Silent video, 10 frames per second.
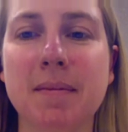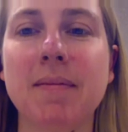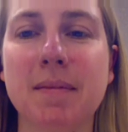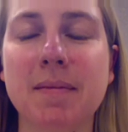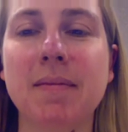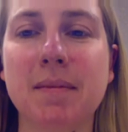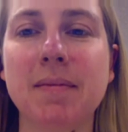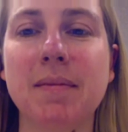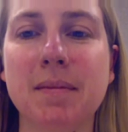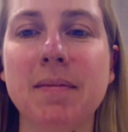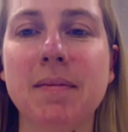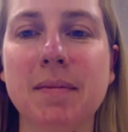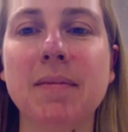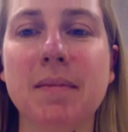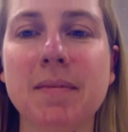And I
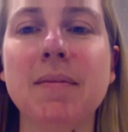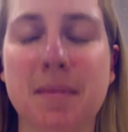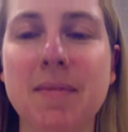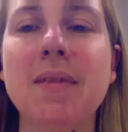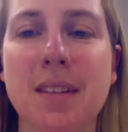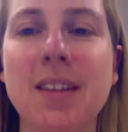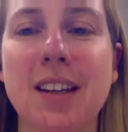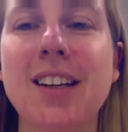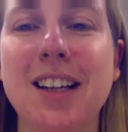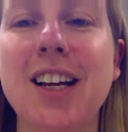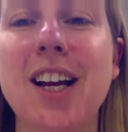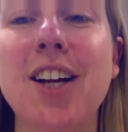know I'm putting you on the spot here.